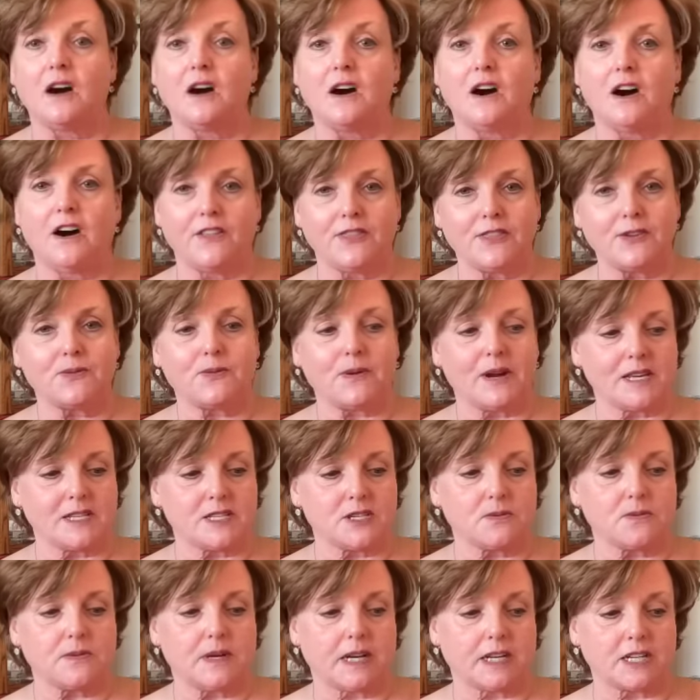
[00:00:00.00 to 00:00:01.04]
On the
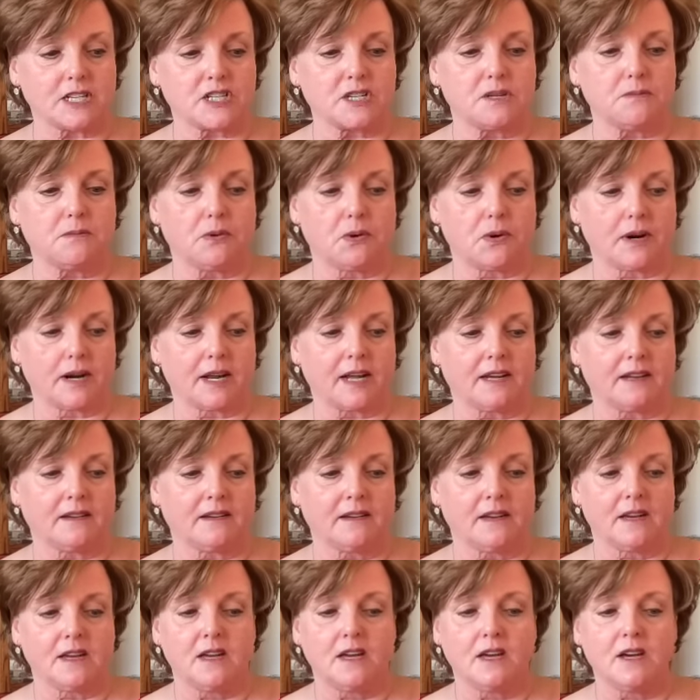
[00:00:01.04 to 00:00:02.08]
resurrection morning,
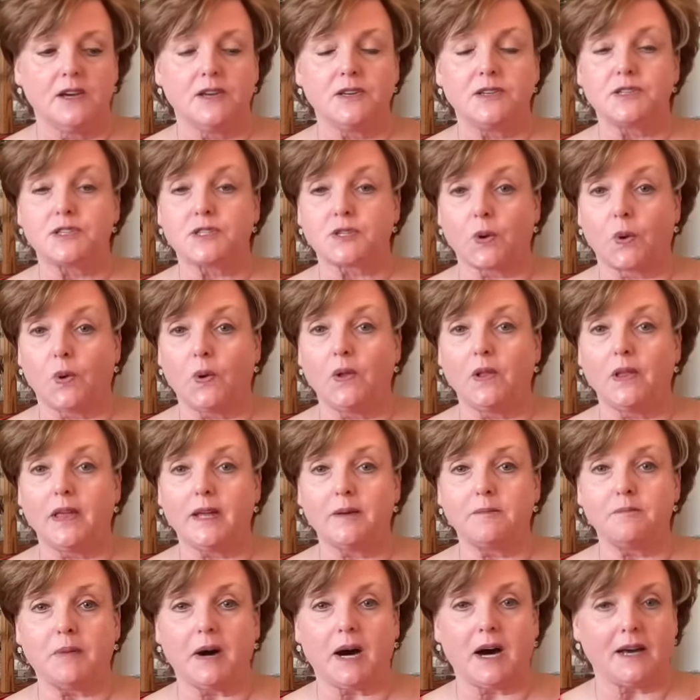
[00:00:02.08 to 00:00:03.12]
soul
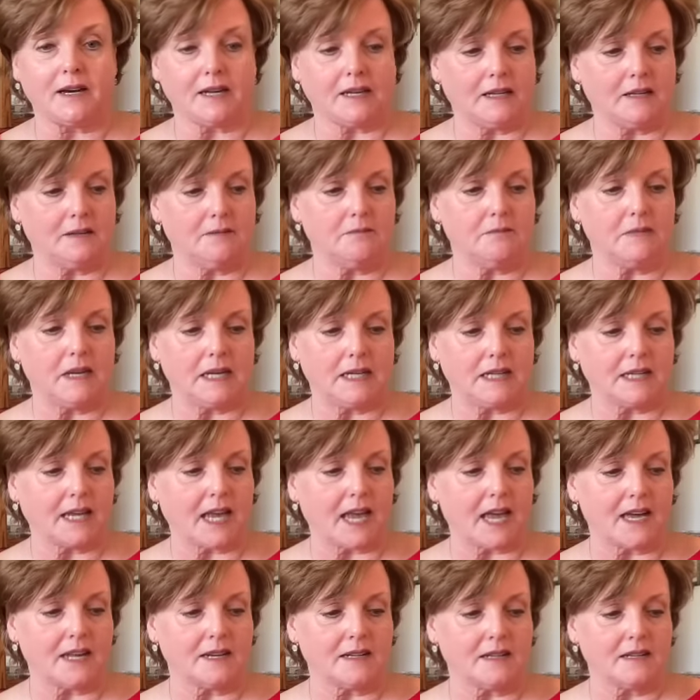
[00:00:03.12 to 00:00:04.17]
and body meet
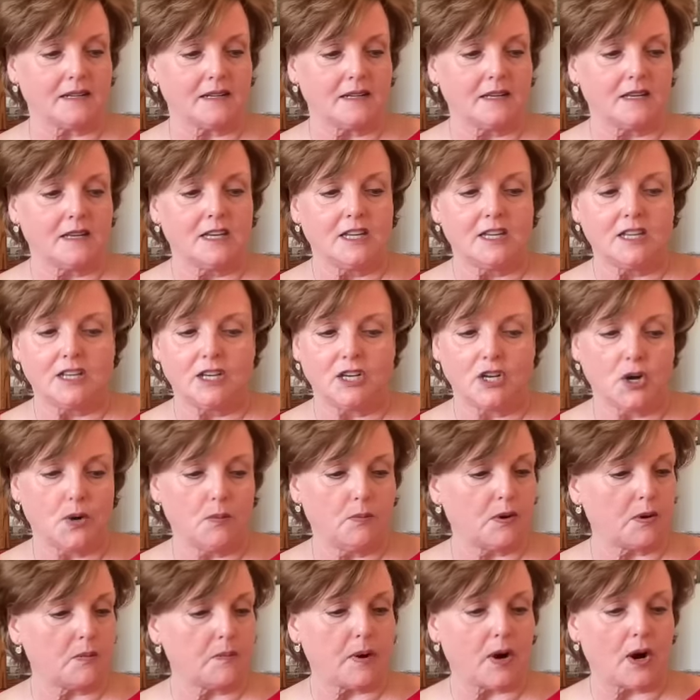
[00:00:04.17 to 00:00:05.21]
again. No
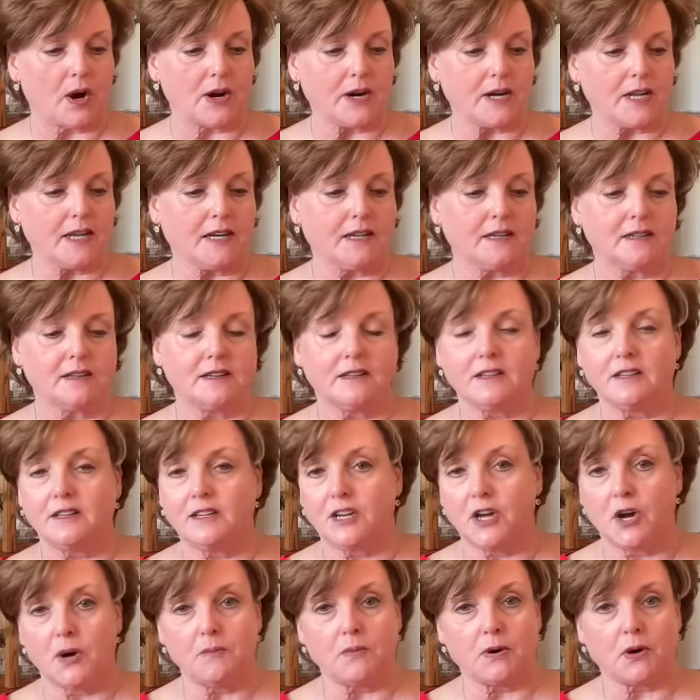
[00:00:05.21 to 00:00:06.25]
more parting,
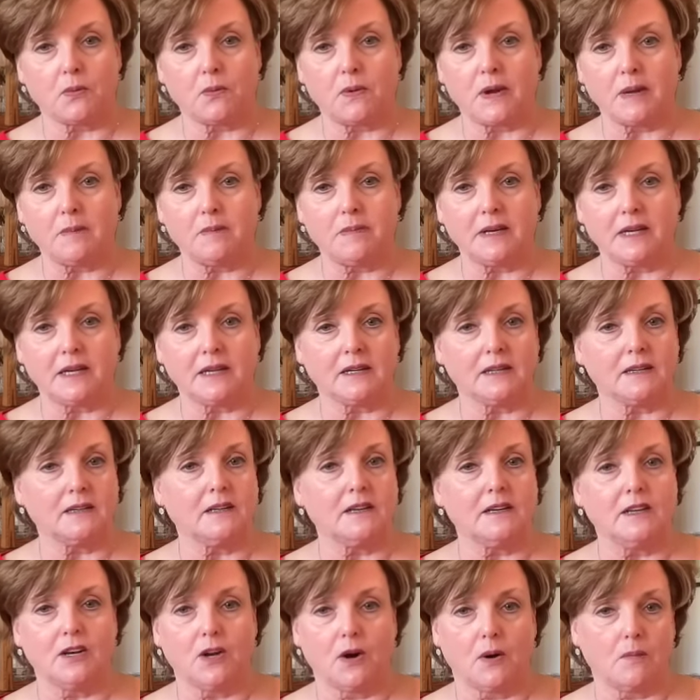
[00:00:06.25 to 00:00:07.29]
no more weeping,
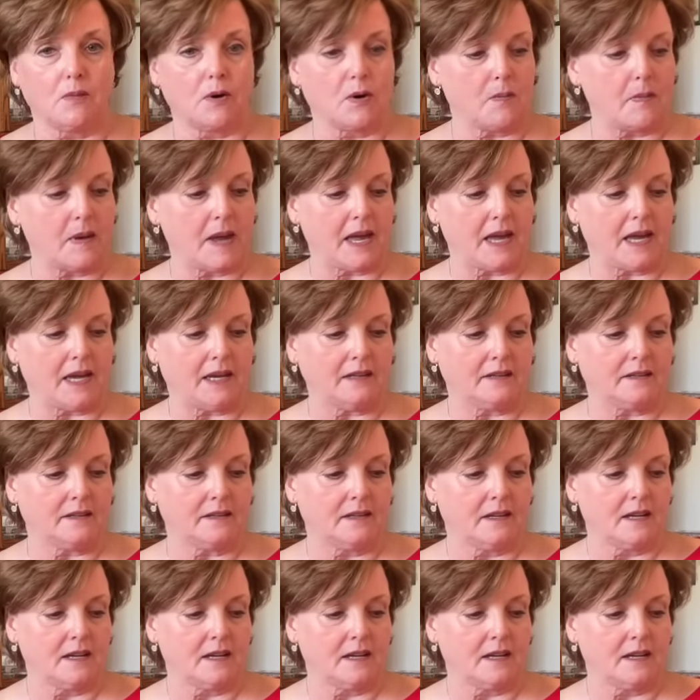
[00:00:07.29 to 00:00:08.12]
no more pain.